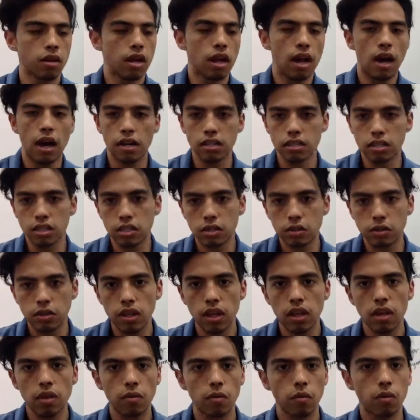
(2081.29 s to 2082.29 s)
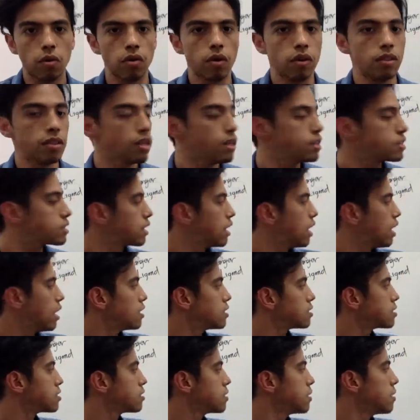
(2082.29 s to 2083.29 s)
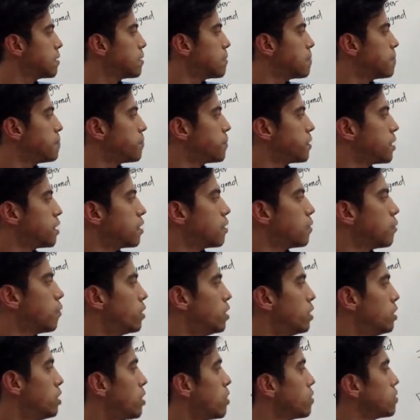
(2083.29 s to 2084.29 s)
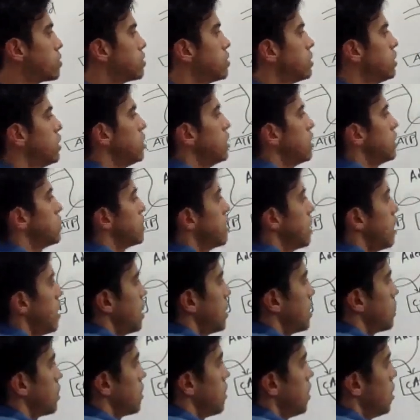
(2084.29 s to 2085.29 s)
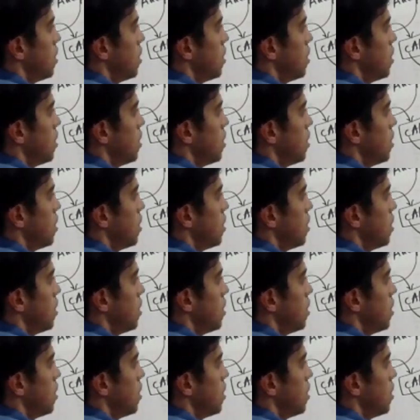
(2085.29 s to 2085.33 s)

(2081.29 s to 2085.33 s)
How does it do that? Well, in this case, what you don't see is that